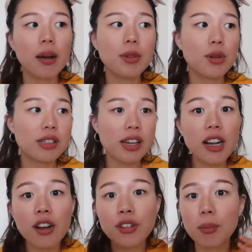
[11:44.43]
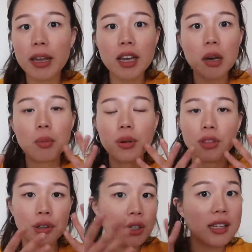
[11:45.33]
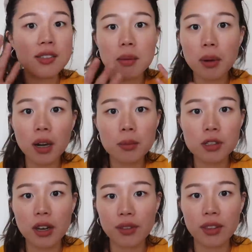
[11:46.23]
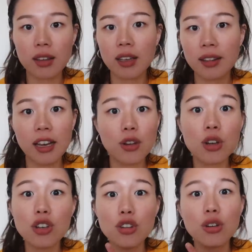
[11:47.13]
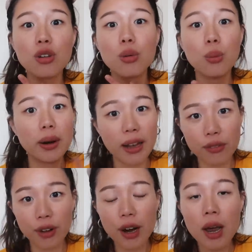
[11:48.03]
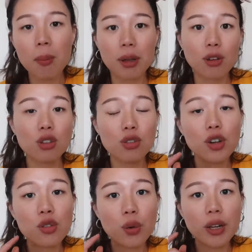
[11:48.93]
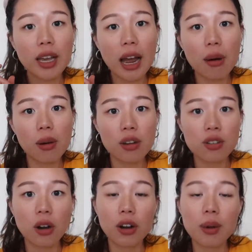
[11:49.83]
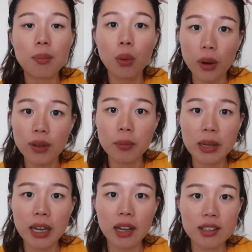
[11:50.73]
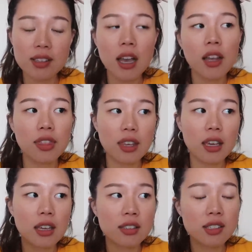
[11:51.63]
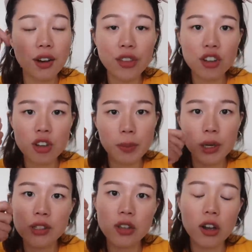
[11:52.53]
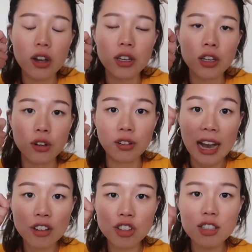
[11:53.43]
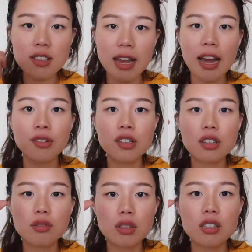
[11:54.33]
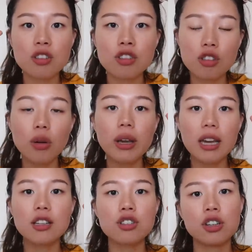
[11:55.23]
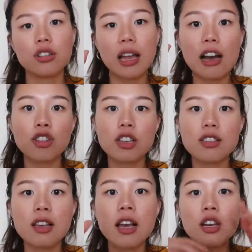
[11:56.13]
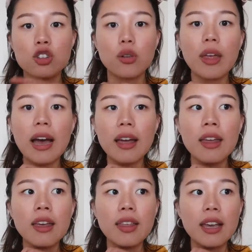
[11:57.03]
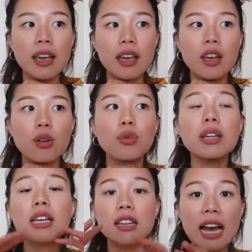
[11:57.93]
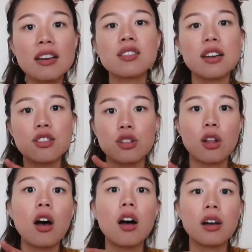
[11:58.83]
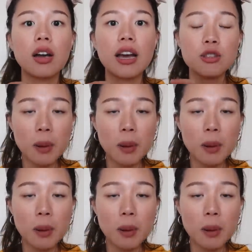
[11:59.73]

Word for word: you can take off your makeup with your cleansing balms and everything like that. You can do whatever, but those first 48 hours are important, because the stuff that she puts on your lashes, they have to really soak into your lashes so that they can really last as long as